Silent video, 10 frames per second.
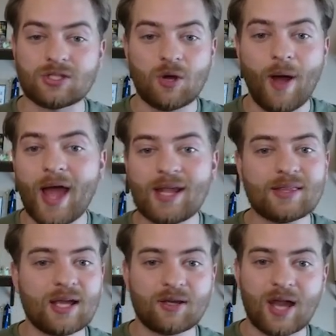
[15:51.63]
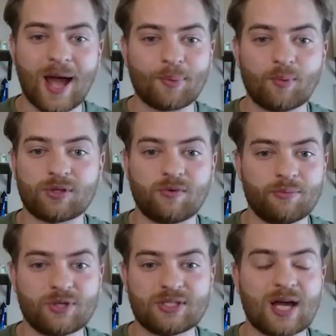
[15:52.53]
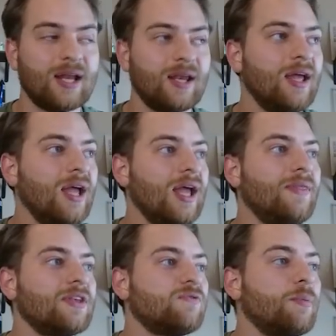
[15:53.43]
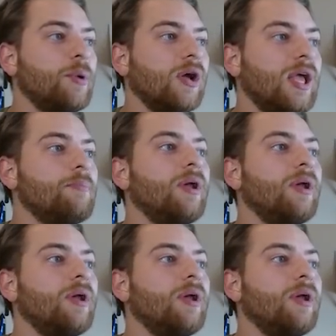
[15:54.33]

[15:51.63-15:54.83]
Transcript: so anything could happen with the Crimson Tide in this football game.